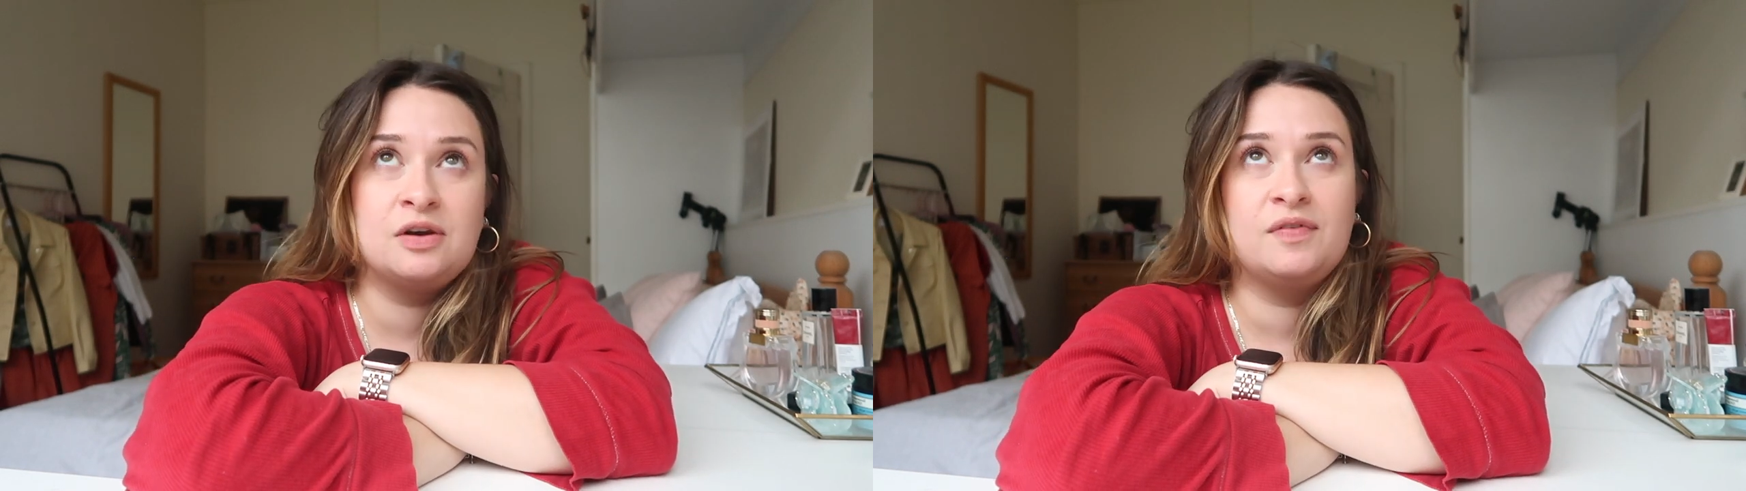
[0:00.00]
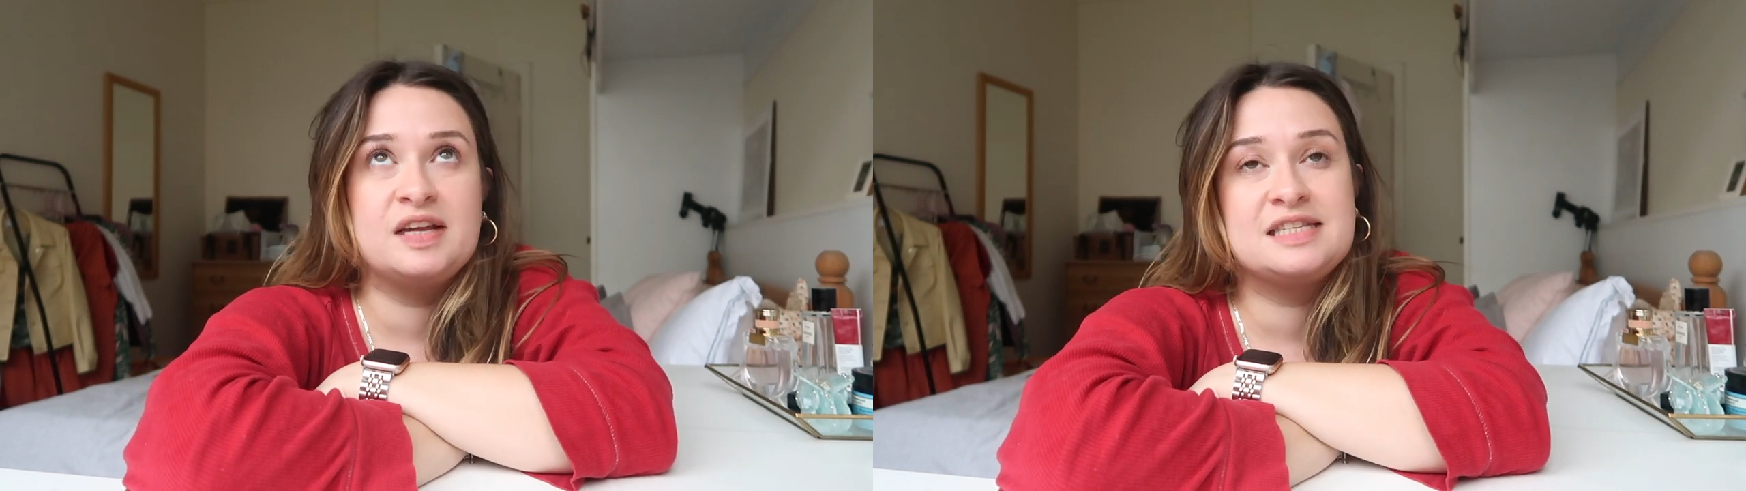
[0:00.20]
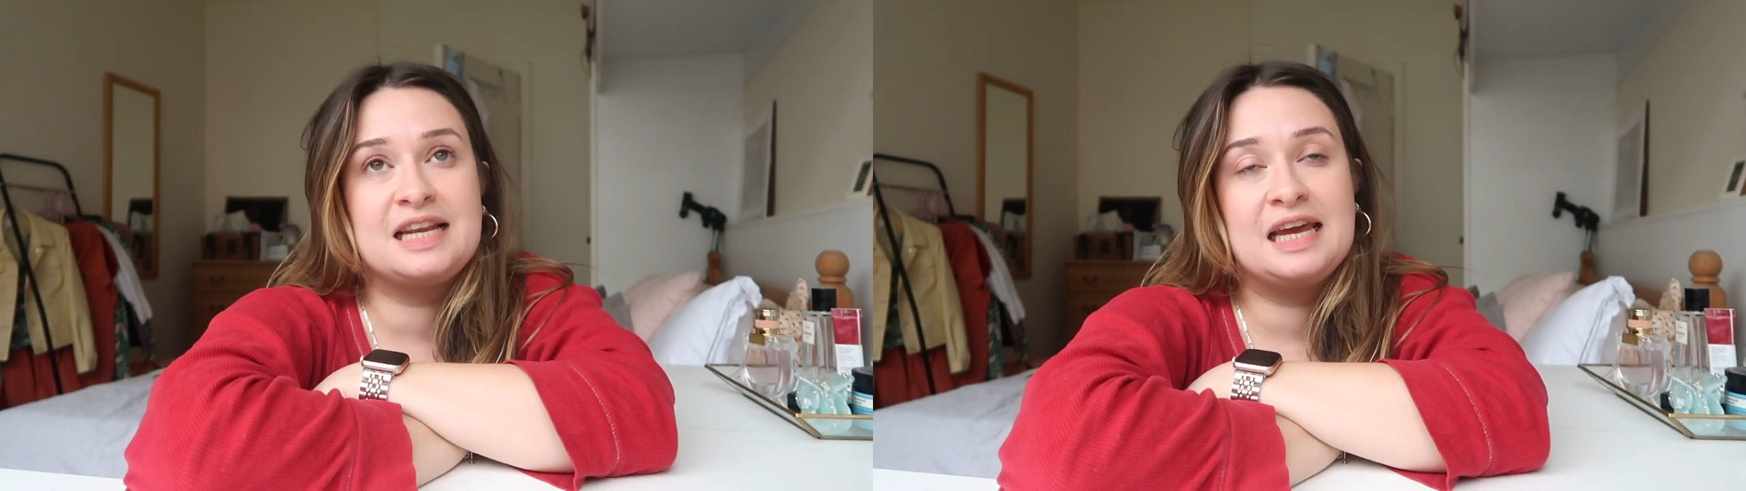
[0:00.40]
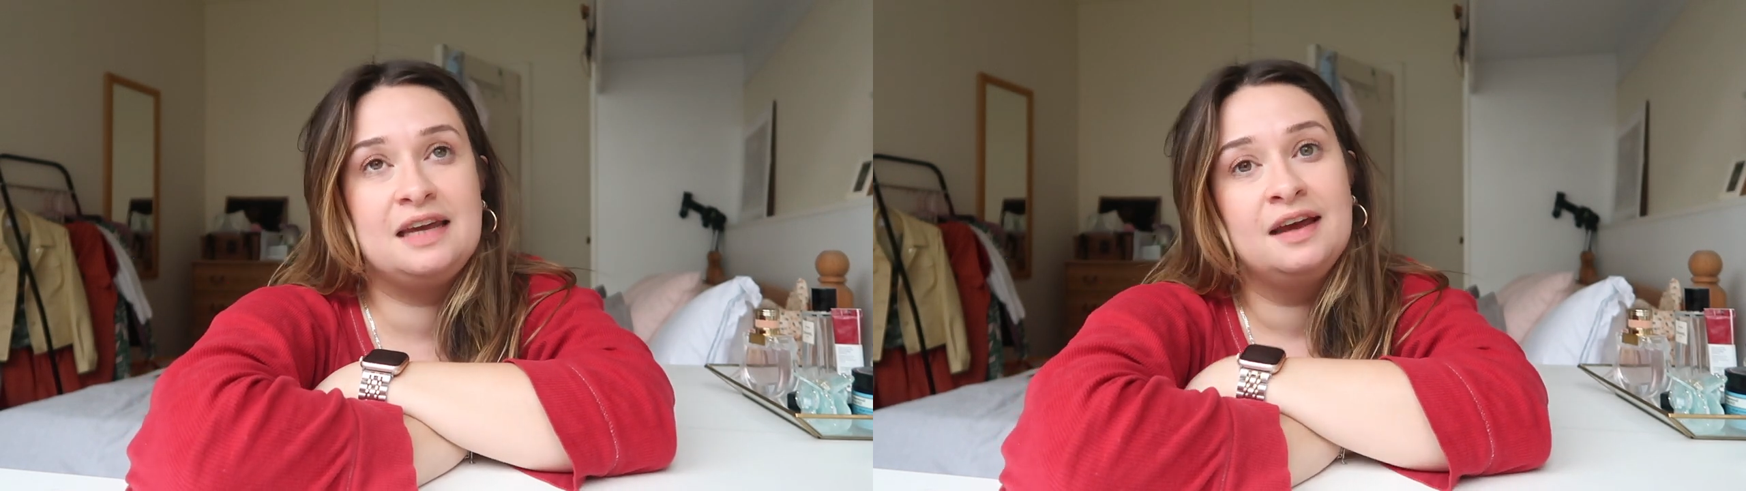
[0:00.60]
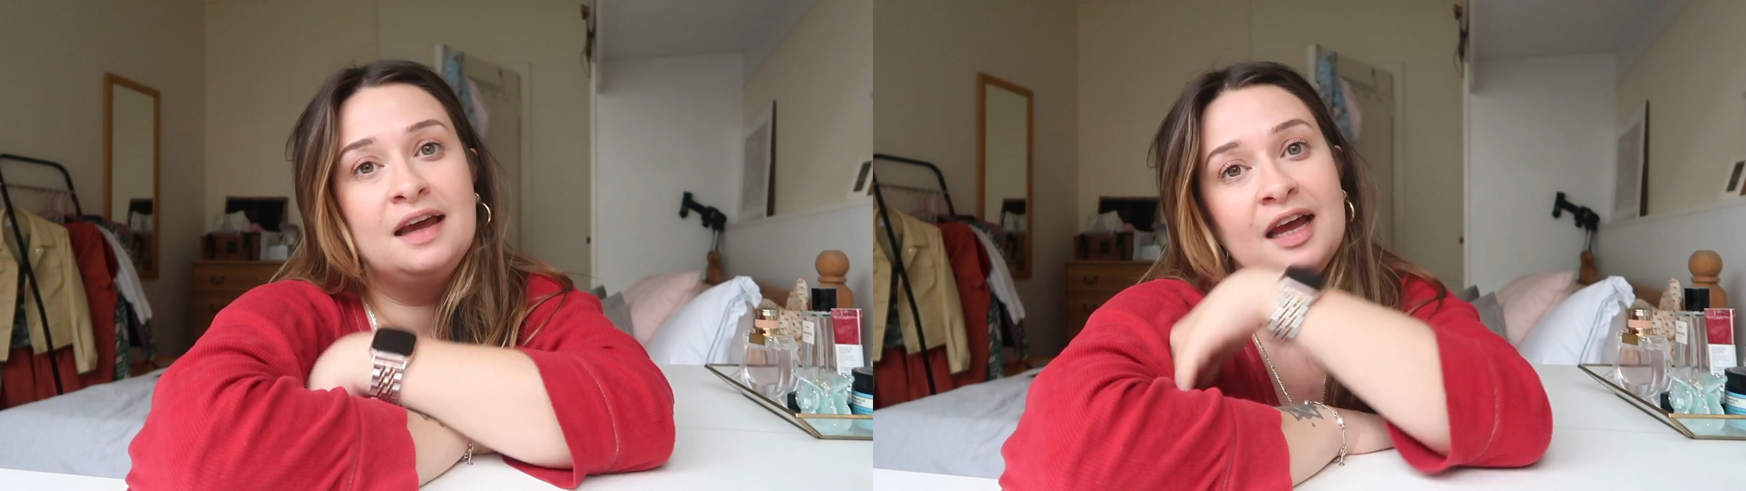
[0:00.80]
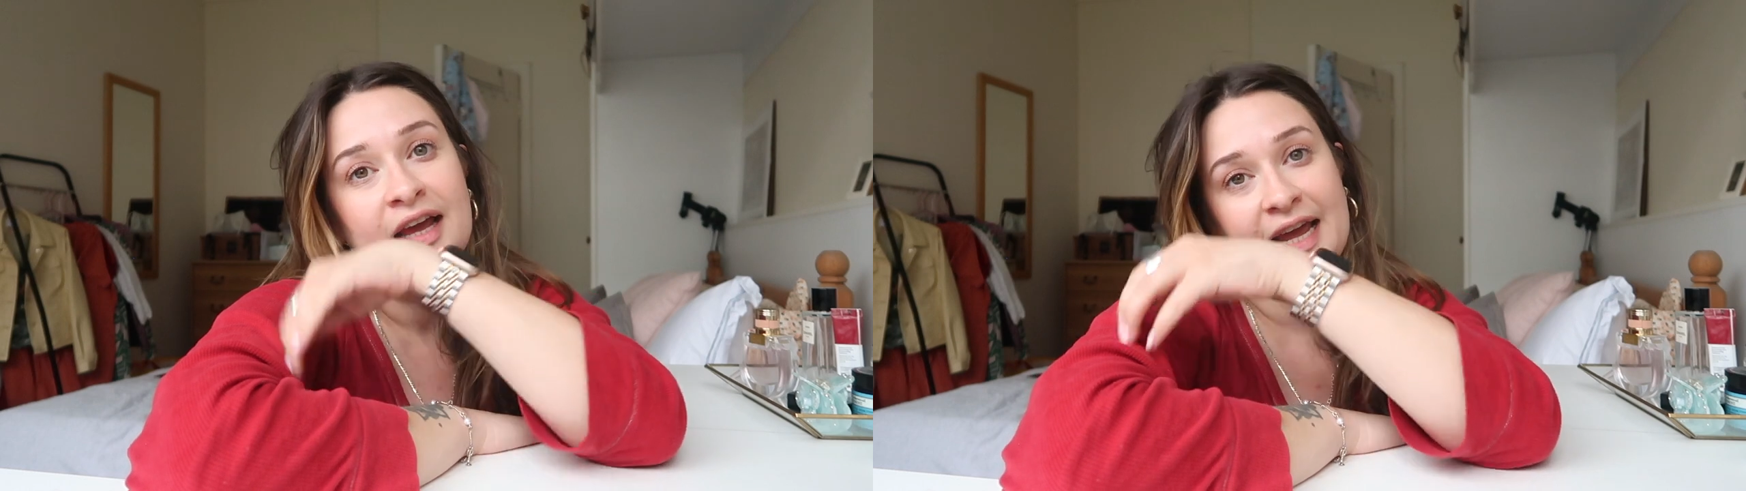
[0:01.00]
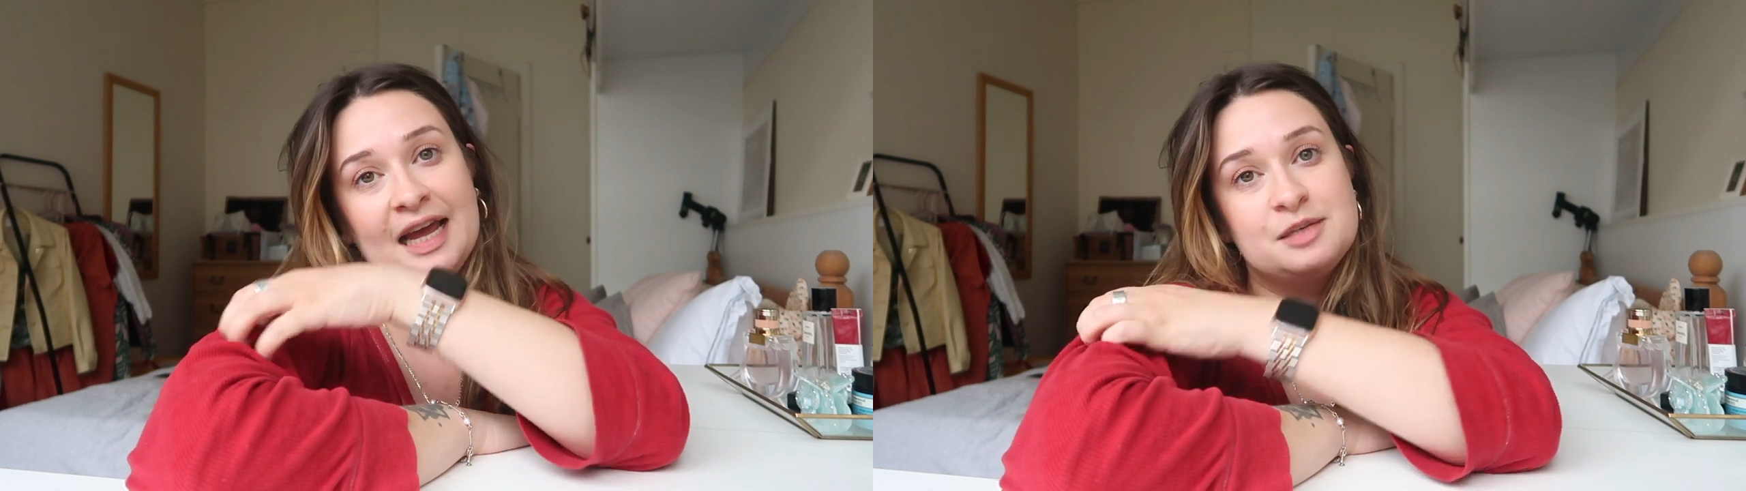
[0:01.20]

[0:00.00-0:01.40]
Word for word: And obviously it